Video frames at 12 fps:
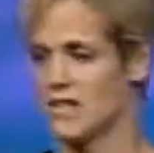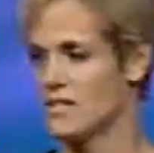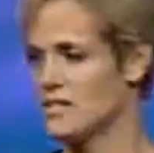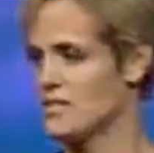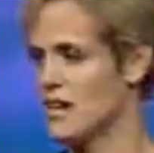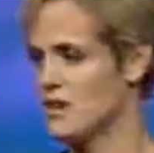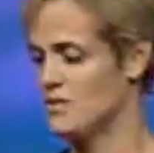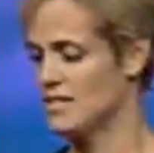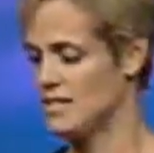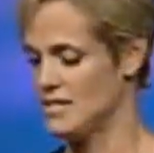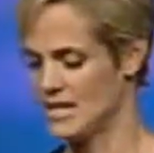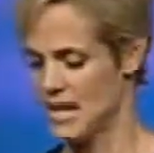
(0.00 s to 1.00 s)
so,
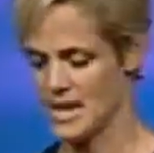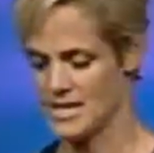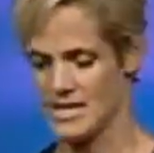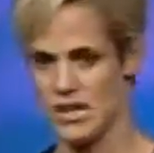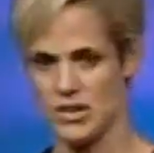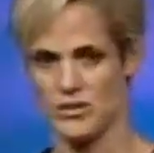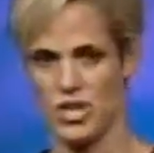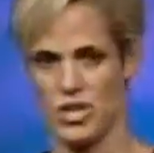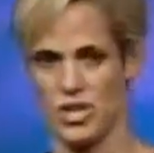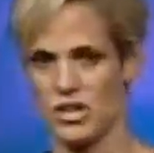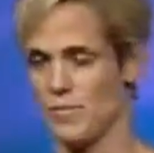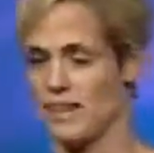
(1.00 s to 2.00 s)
DT, I see you're in the gym.